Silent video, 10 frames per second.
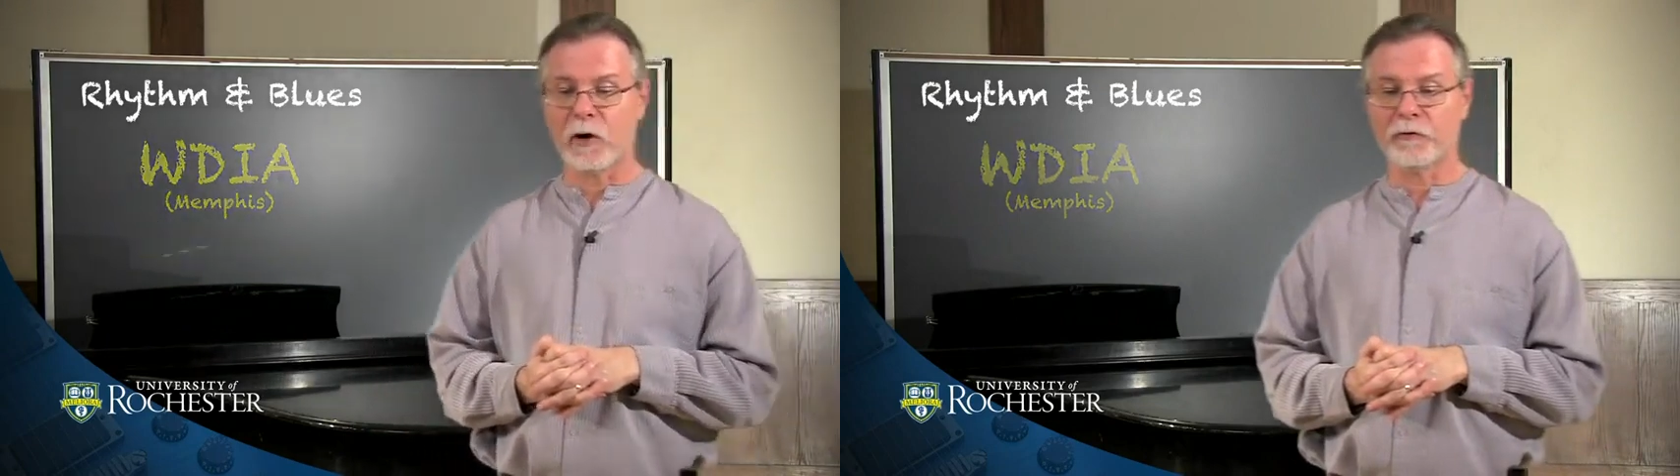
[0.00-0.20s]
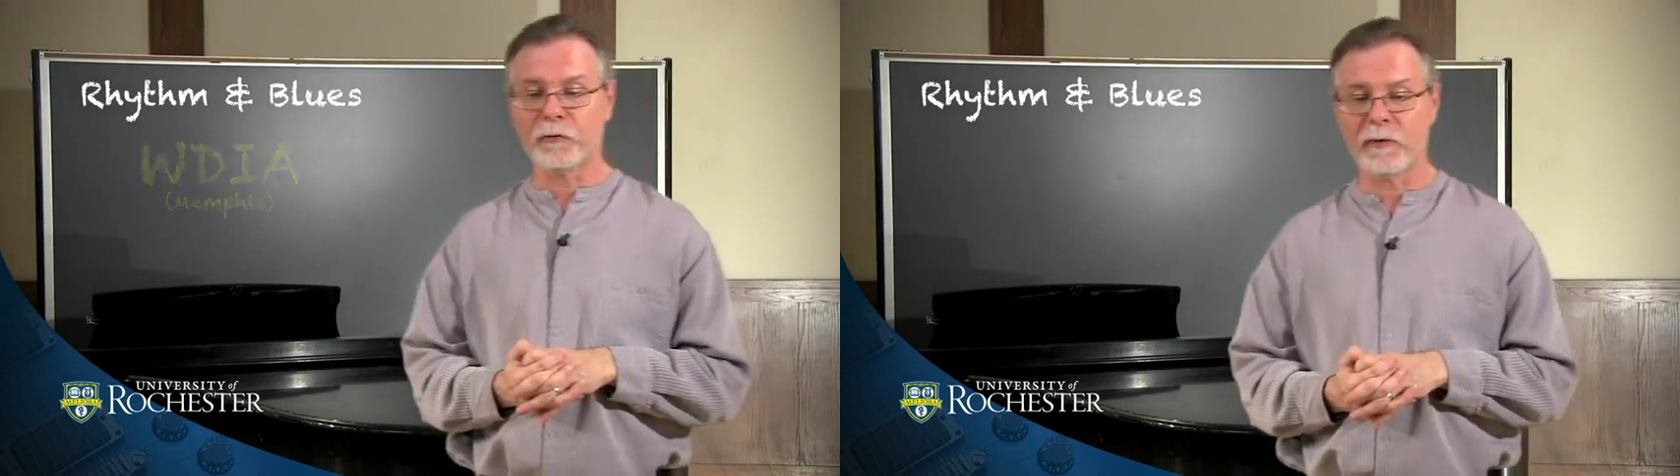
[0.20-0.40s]

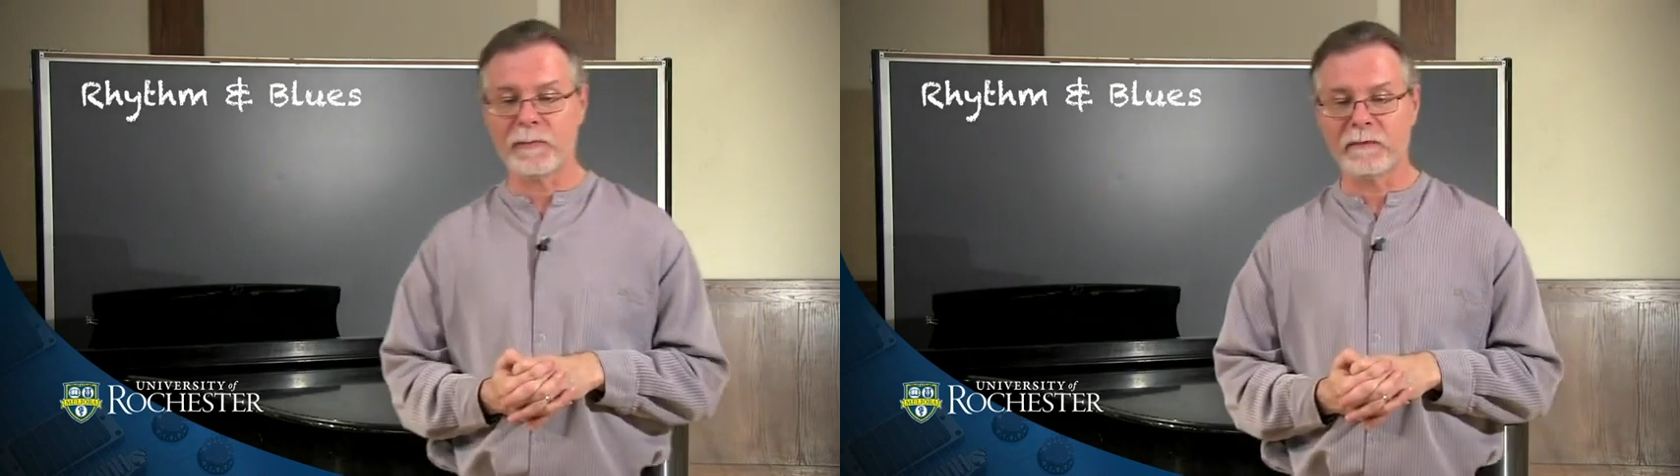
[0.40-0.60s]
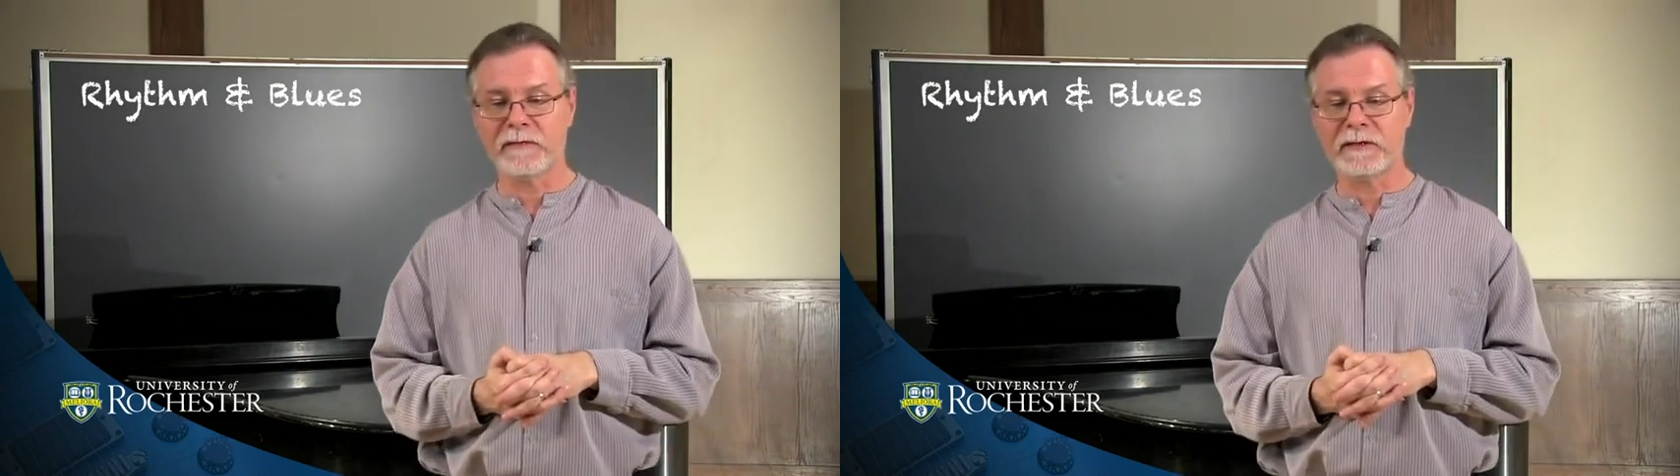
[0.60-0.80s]
Also
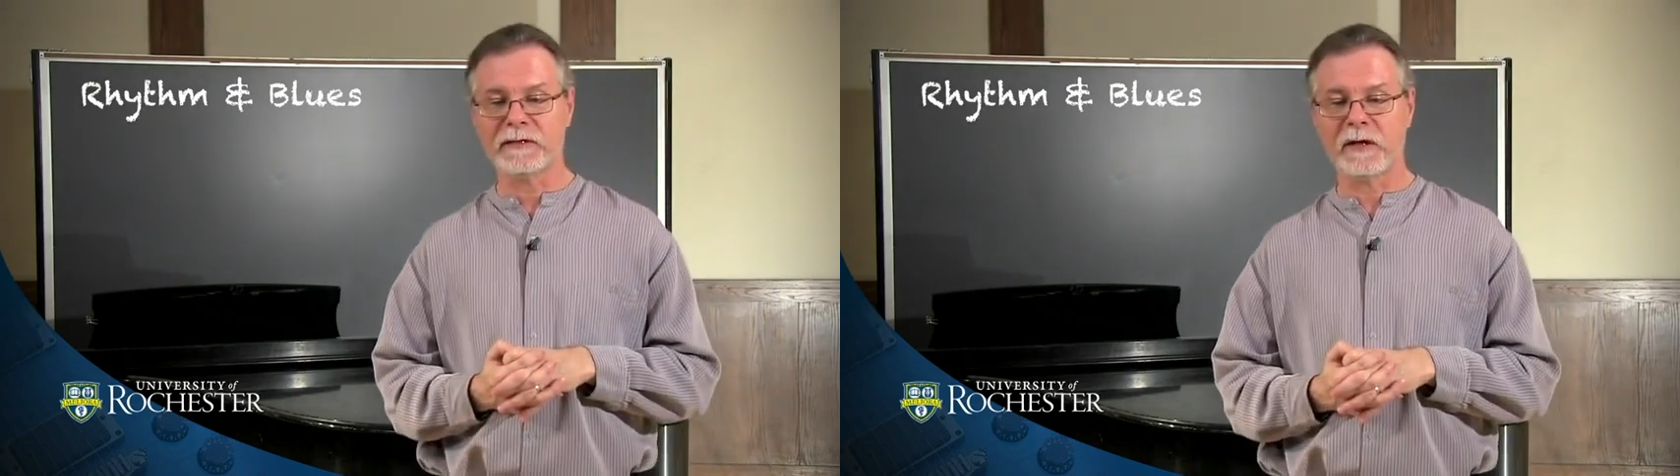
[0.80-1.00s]
in Memphis,